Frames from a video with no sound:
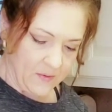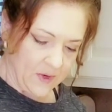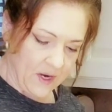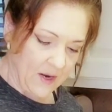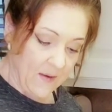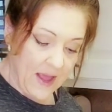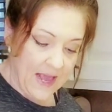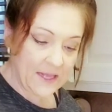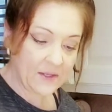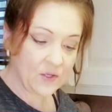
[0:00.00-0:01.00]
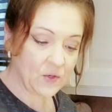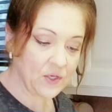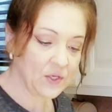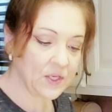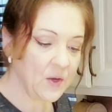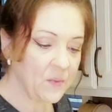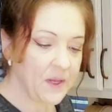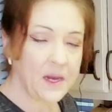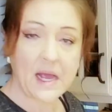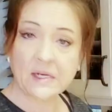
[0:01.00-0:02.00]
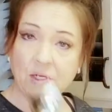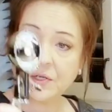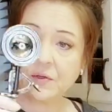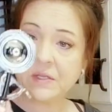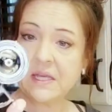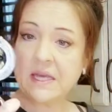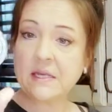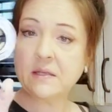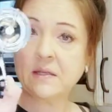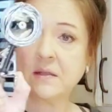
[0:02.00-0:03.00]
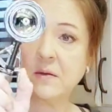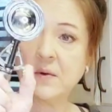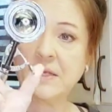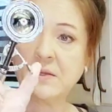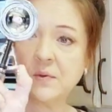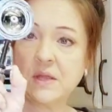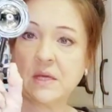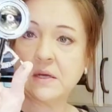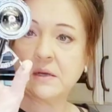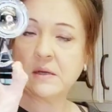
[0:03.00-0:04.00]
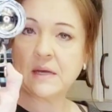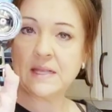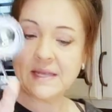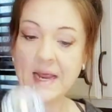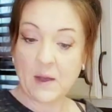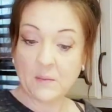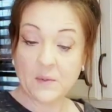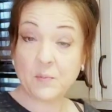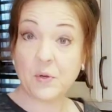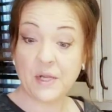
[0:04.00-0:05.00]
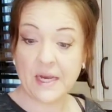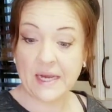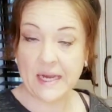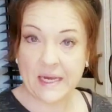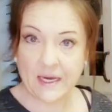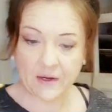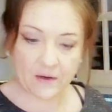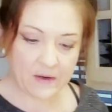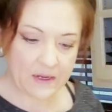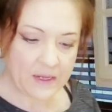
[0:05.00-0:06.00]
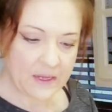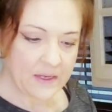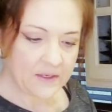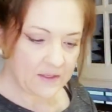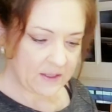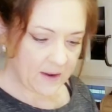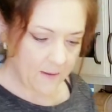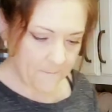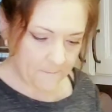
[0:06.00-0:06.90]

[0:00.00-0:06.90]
we're going to go ahead and start scooping. I just use these, the ones with the, because it helps put it in here. So